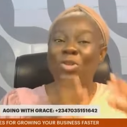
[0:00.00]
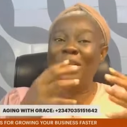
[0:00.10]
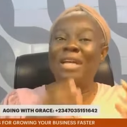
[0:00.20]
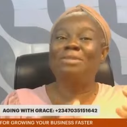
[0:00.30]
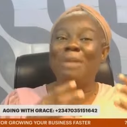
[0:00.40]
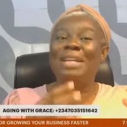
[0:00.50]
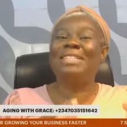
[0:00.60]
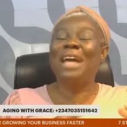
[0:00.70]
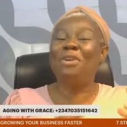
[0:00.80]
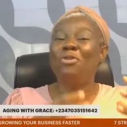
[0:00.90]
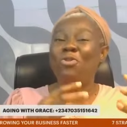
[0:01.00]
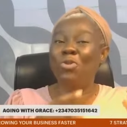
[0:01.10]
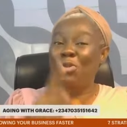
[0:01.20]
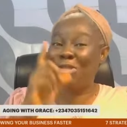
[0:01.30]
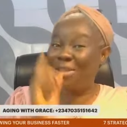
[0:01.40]
so that by the time you
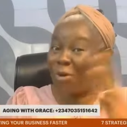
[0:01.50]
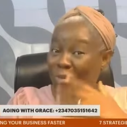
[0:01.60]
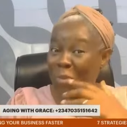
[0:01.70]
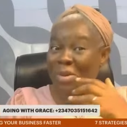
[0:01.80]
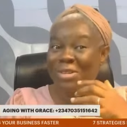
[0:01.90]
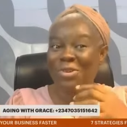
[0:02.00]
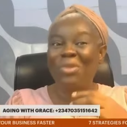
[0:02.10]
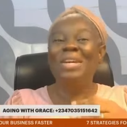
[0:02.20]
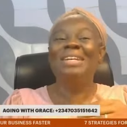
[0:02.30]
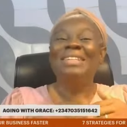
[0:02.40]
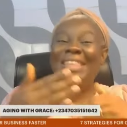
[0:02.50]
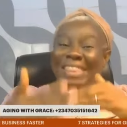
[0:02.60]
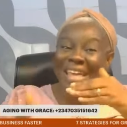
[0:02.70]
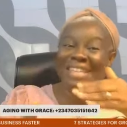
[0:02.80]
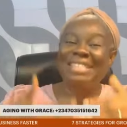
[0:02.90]
use automation, the
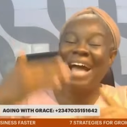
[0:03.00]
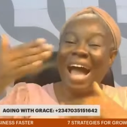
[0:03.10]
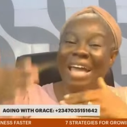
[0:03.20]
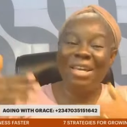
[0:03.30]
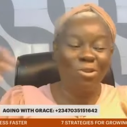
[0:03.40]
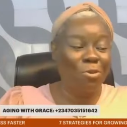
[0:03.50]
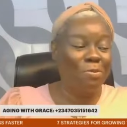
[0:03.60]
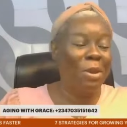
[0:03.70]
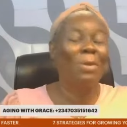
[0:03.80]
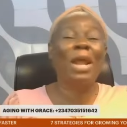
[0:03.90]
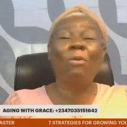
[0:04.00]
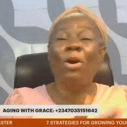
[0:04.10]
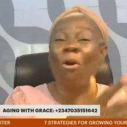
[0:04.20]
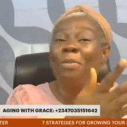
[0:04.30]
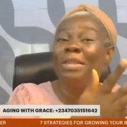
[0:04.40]
things are into play. When I
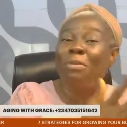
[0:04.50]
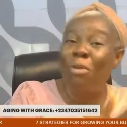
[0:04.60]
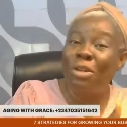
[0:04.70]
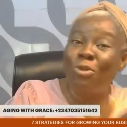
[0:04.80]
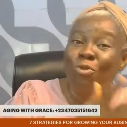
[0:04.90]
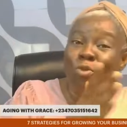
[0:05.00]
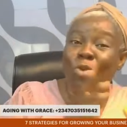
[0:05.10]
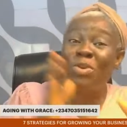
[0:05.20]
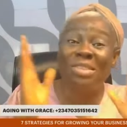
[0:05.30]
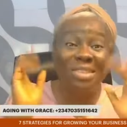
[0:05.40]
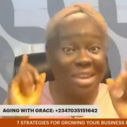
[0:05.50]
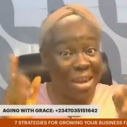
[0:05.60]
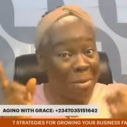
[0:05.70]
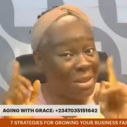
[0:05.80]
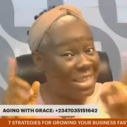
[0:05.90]
wake up in the morning to wee wee
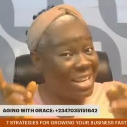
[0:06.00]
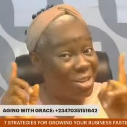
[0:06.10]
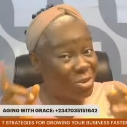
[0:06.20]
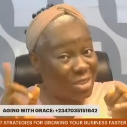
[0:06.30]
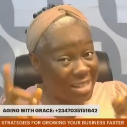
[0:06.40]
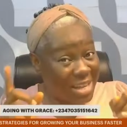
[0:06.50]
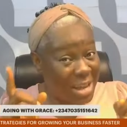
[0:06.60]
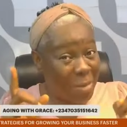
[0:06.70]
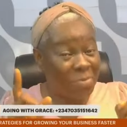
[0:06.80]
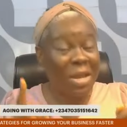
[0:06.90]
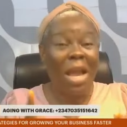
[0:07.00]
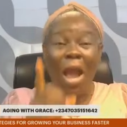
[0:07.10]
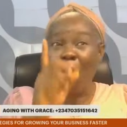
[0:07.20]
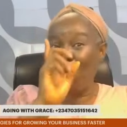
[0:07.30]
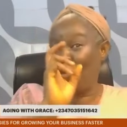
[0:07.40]
3 a.m., I'm telling you 3 a.m.,
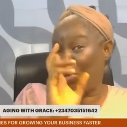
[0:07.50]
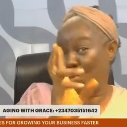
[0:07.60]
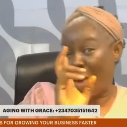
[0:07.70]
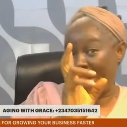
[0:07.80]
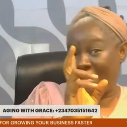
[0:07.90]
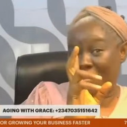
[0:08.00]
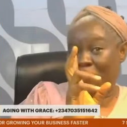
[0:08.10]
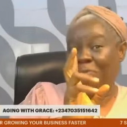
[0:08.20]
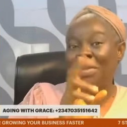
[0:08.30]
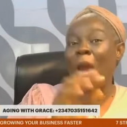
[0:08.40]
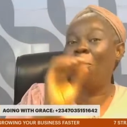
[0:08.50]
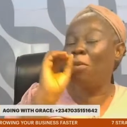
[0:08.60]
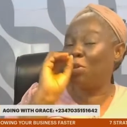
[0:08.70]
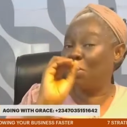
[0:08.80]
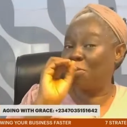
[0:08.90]
I wee wee twice. I wee
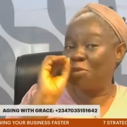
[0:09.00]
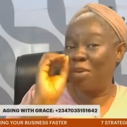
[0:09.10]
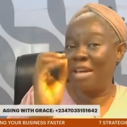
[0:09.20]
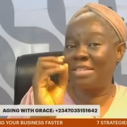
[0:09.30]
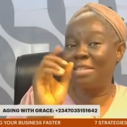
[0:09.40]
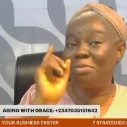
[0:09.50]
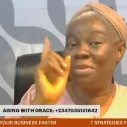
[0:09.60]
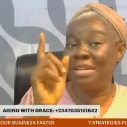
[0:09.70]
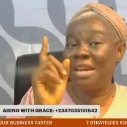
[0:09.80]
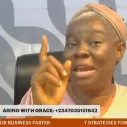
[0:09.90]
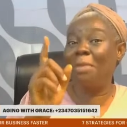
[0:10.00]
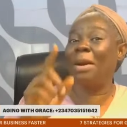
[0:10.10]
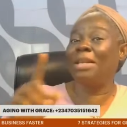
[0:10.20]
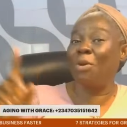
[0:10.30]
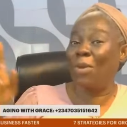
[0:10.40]
wee just before I sleep 3 a.m.
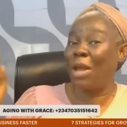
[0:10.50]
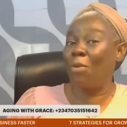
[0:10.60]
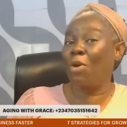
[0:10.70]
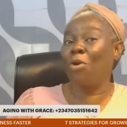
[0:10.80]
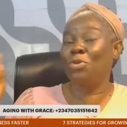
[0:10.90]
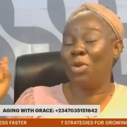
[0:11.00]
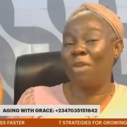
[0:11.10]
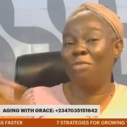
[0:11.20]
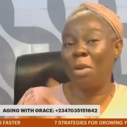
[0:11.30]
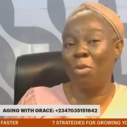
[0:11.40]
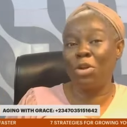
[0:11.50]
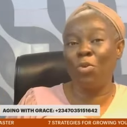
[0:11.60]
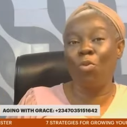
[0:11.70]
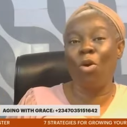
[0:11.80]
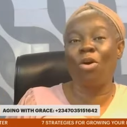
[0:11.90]
And then when I wake up to have my
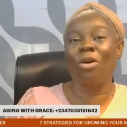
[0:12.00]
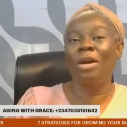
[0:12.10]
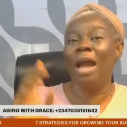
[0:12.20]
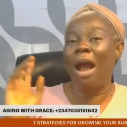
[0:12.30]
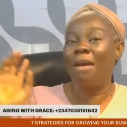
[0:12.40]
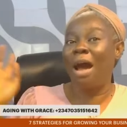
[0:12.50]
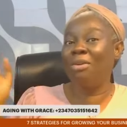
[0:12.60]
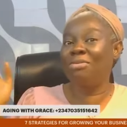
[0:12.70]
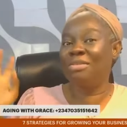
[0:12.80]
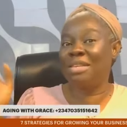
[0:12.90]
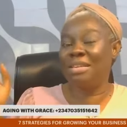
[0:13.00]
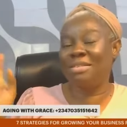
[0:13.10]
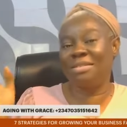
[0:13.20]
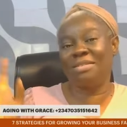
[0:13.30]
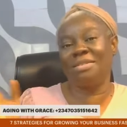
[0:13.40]
morning walk around
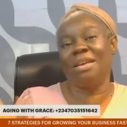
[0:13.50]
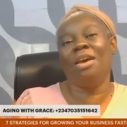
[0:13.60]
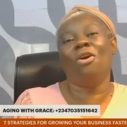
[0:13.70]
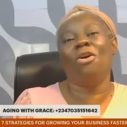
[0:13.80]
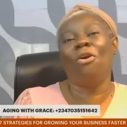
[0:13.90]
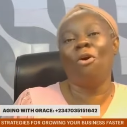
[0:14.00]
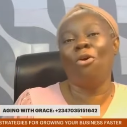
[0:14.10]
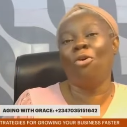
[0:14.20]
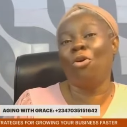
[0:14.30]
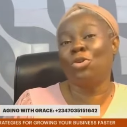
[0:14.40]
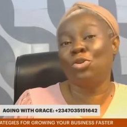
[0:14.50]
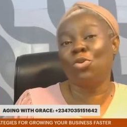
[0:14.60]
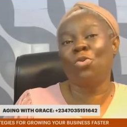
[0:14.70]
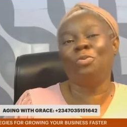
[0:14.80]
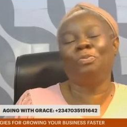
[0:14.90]
6 or, or
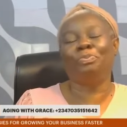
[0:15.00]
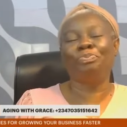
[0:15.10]
so,